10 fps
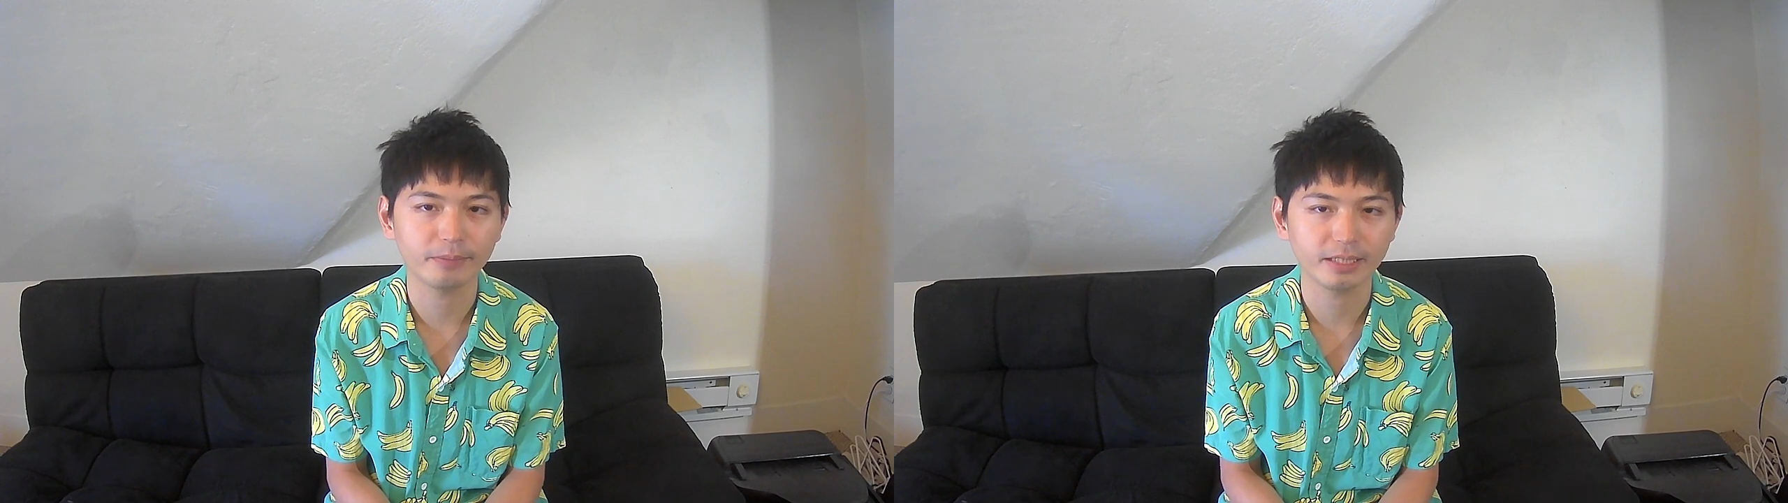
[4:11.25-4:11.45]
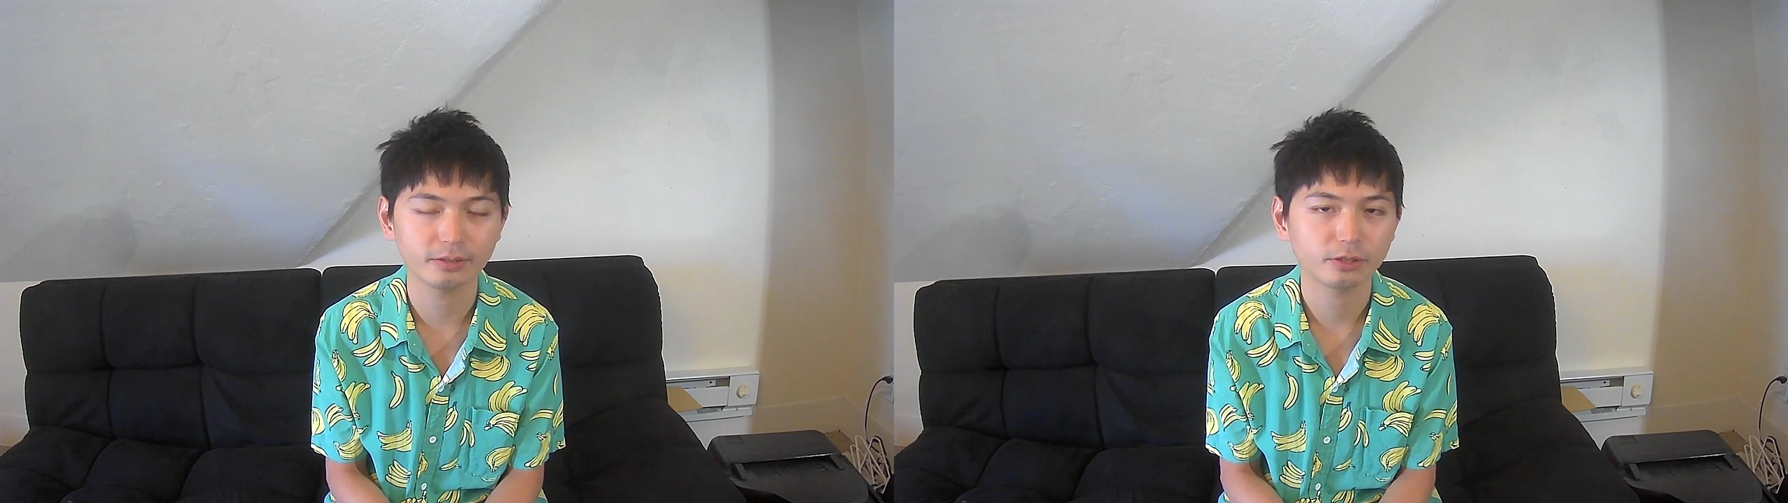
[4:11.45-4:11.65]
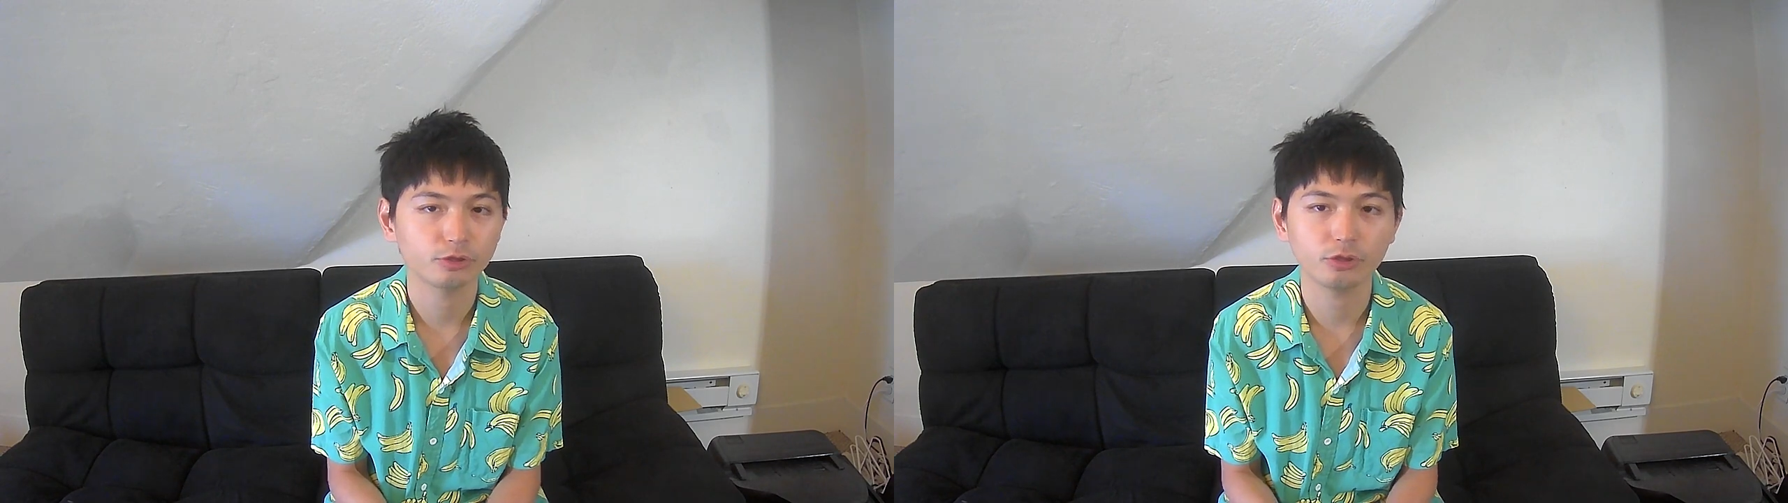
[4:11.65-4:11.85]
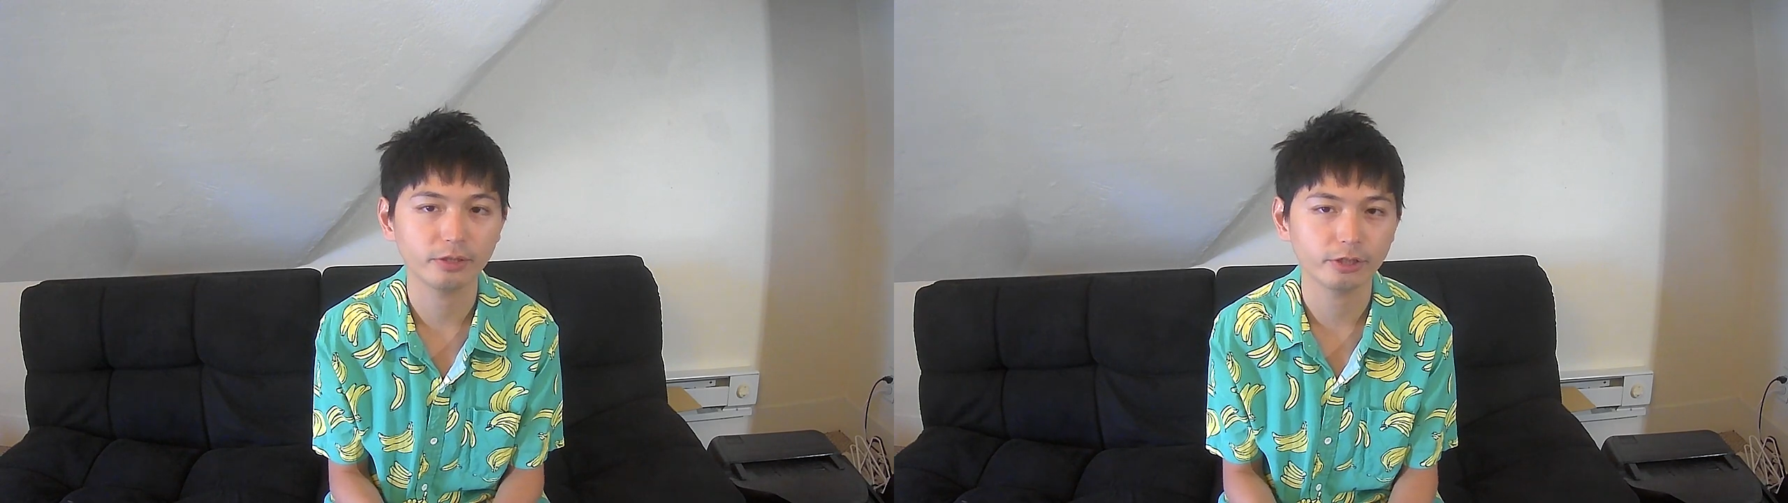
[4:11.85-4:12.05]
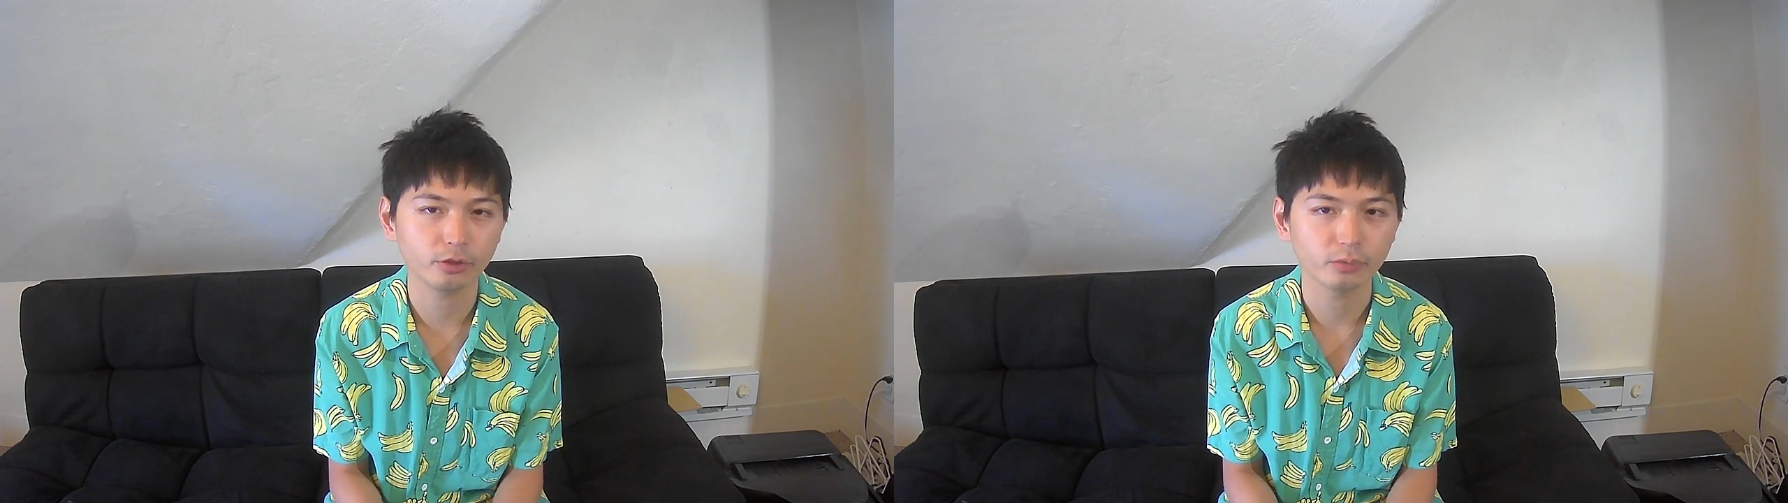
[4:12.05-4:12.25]
mean
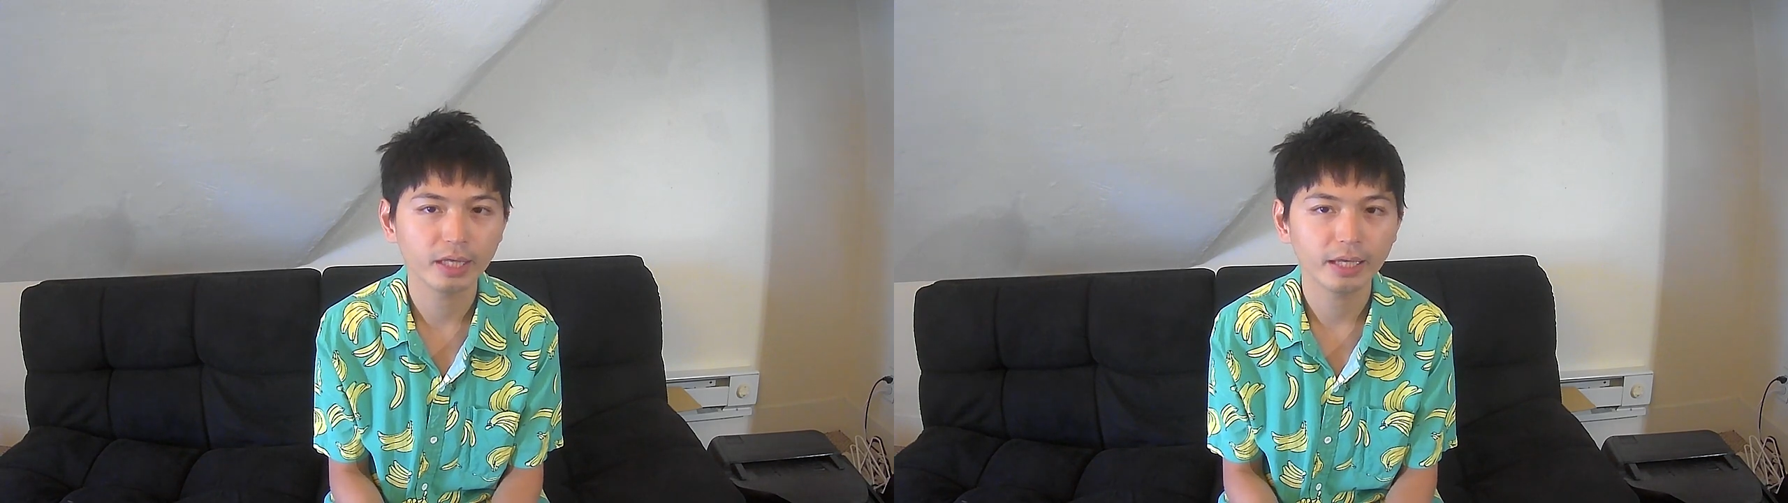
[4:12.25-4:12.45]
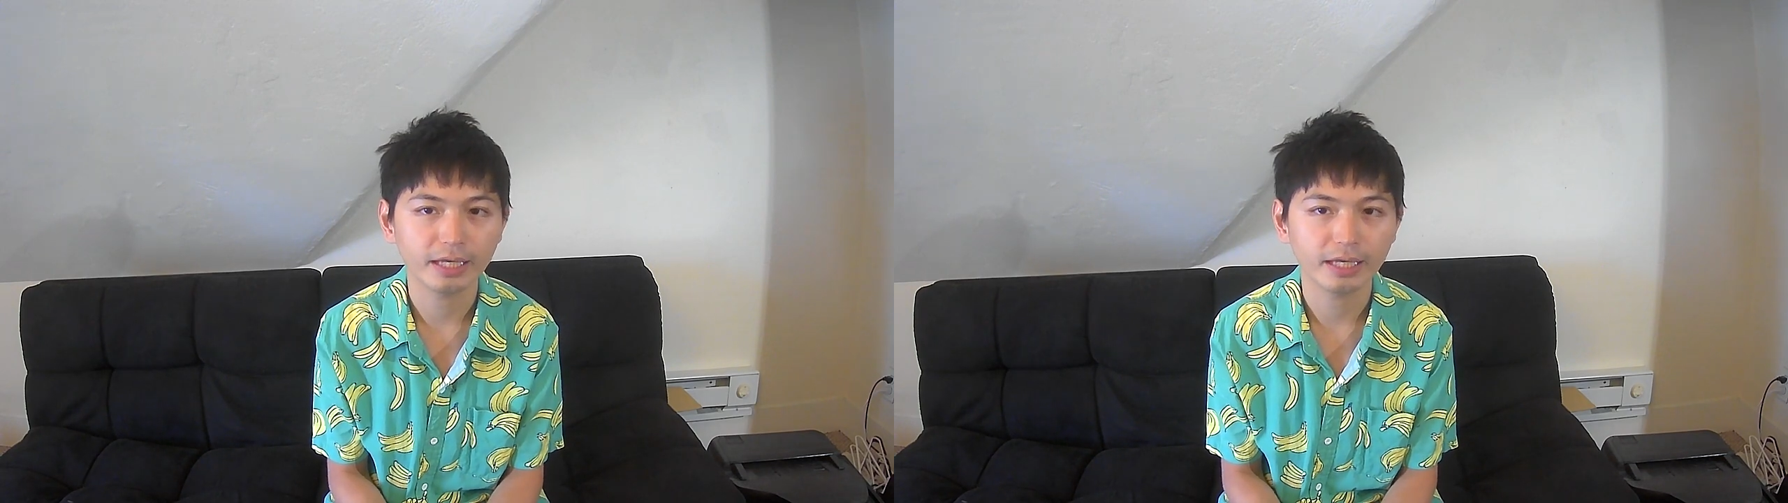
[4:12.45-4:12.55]
just you,